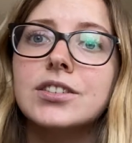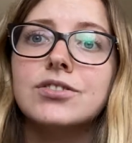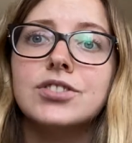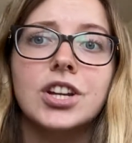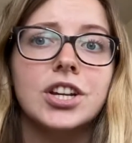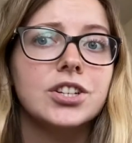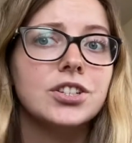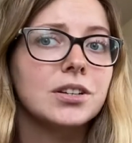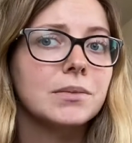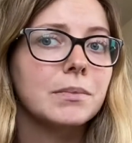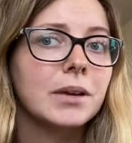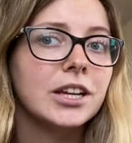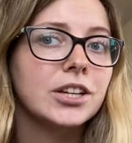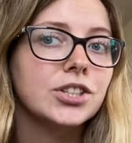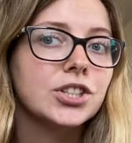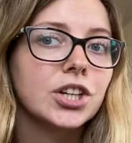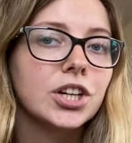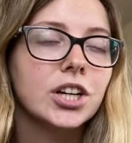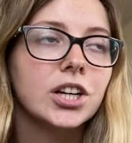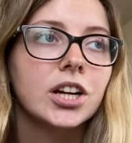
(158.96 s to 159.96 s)
of changing a
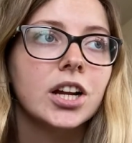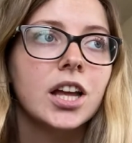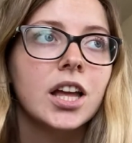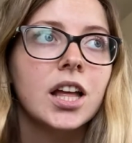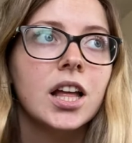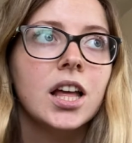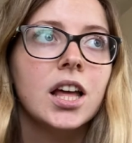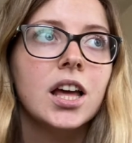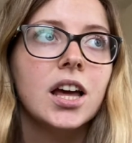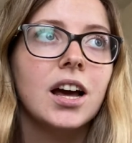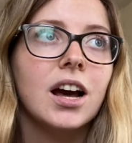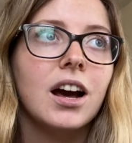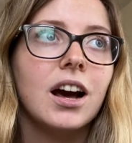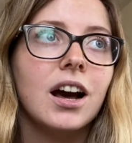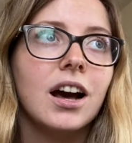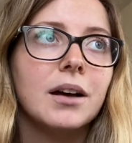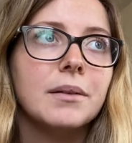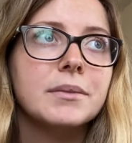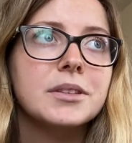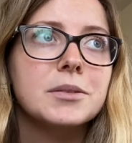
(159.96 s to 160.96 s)
major
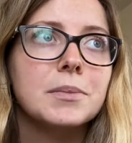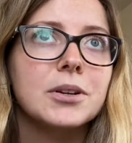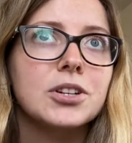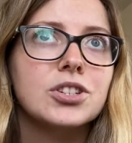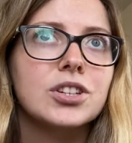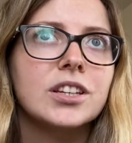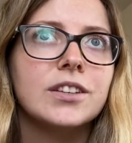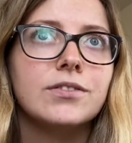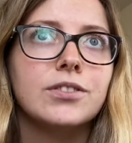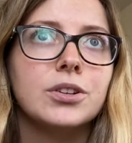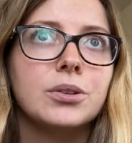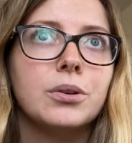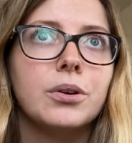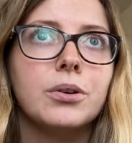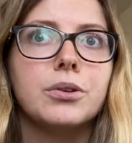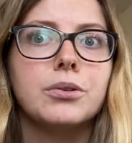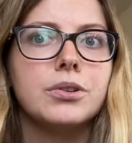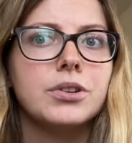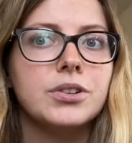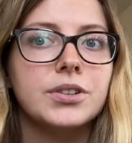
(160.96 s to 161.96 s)
um, especially if you go
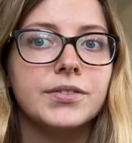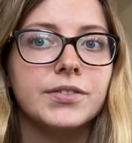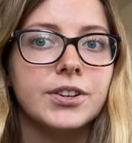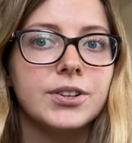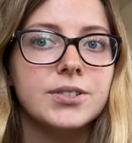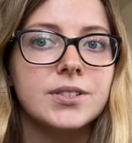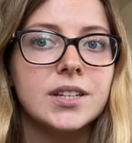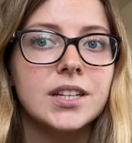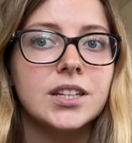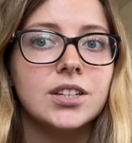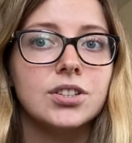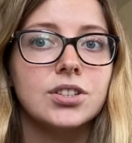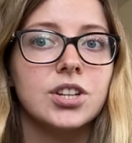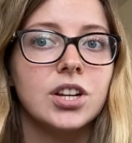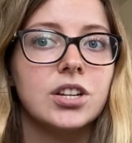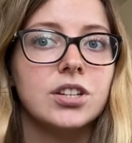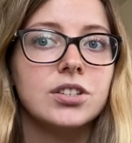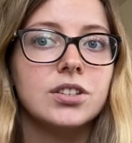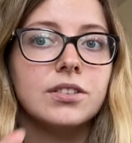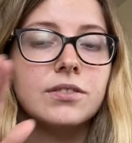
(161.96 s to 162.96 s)
to university and
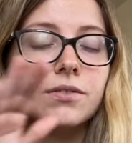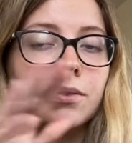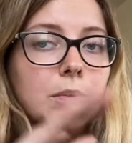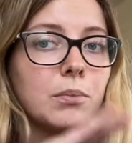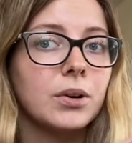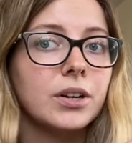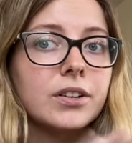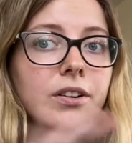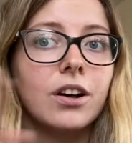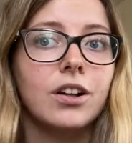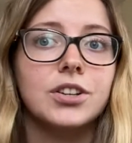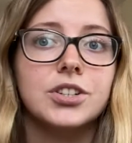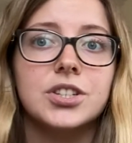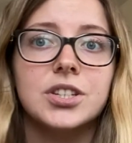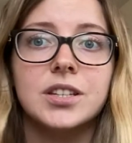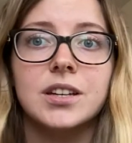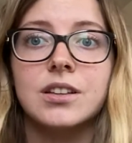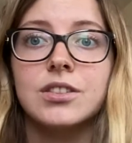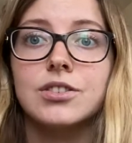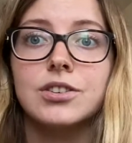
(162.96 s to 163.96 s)
changing from one college to
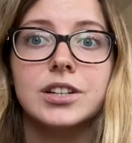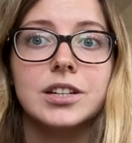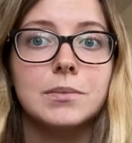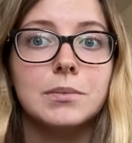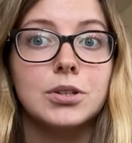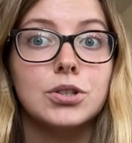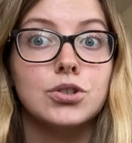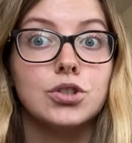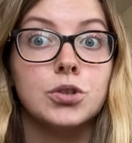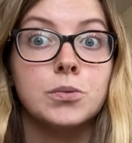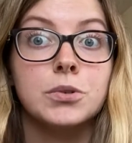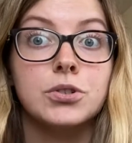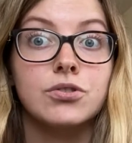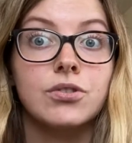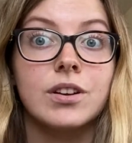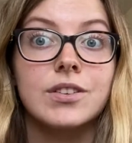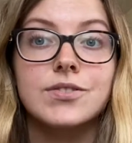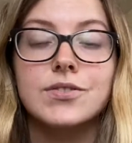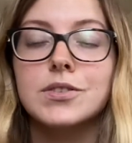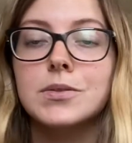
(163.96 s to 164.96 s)
the other can be super
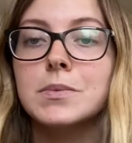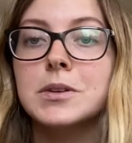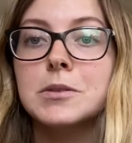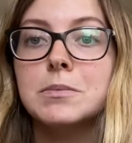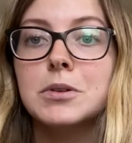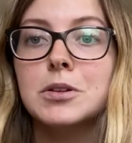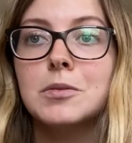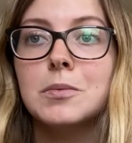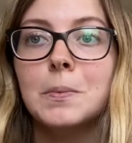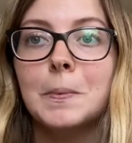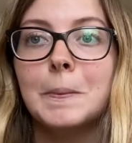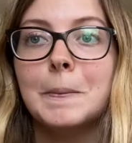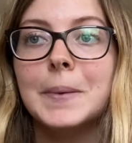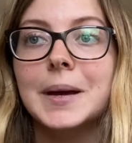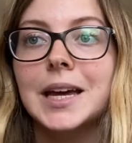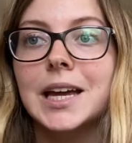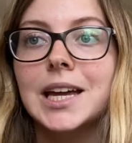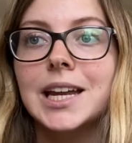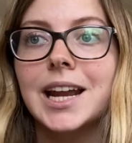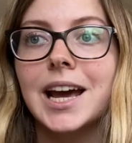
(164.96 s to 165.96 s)
stressful to people,
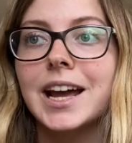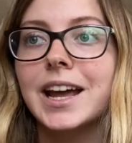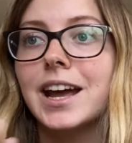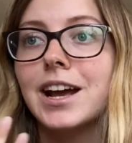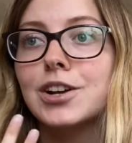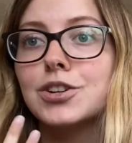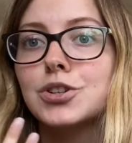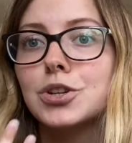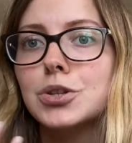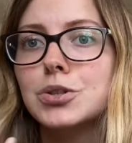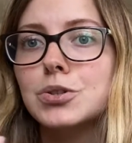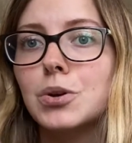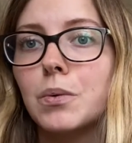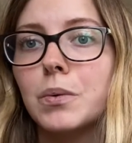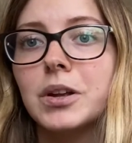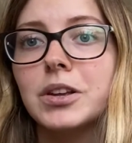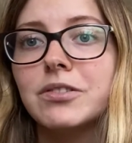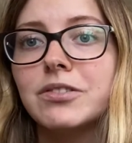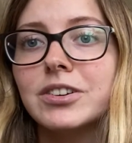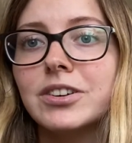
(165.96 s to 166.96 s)
but I actually don't
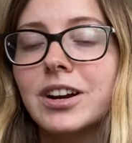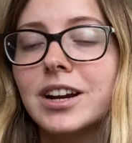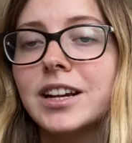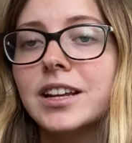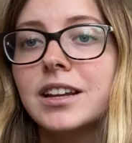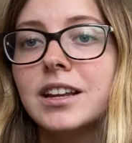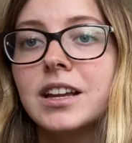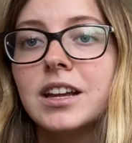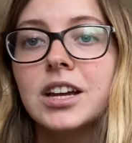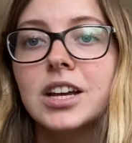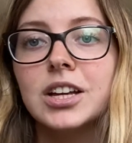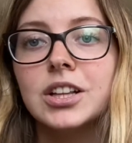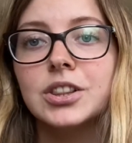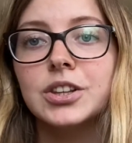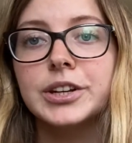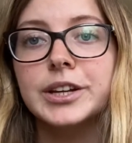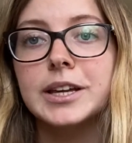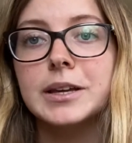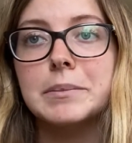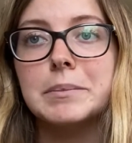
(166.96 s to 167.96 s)
really regret it
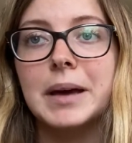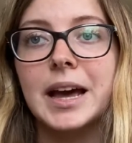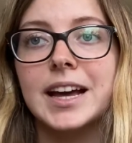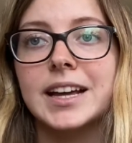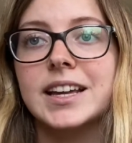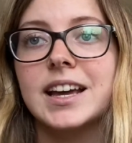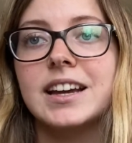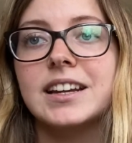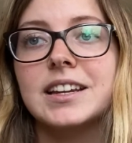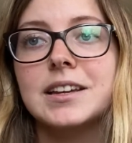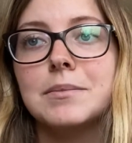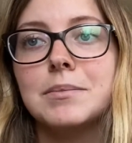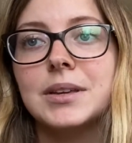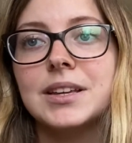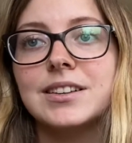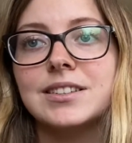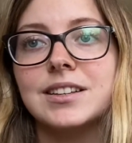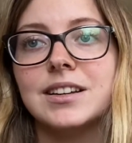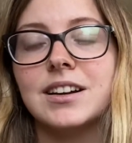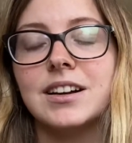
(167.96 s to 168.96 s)
looking back at it
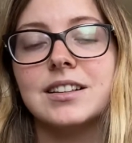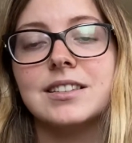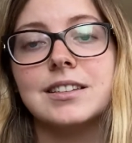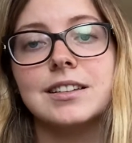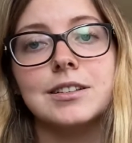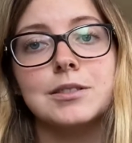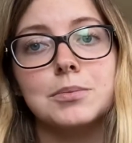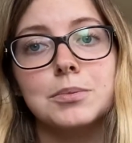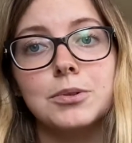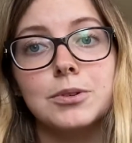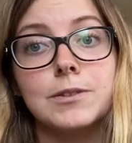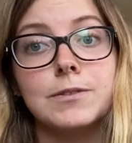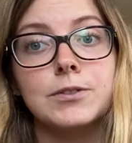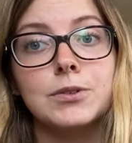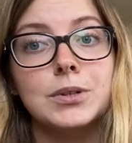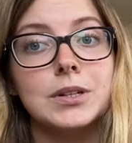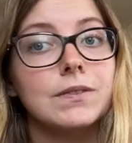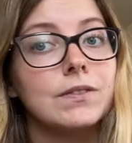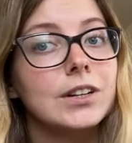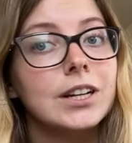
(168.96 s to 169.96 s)
because I got to explore a few
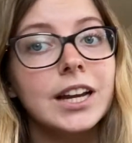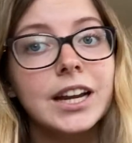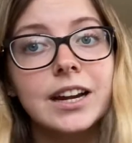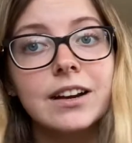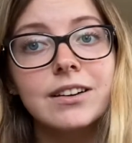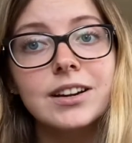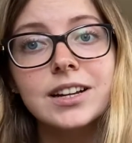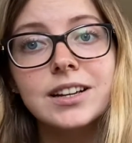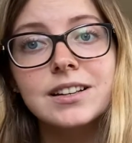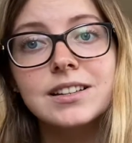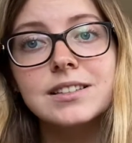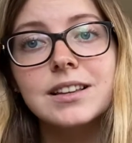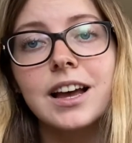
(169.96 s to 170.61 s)
different areas.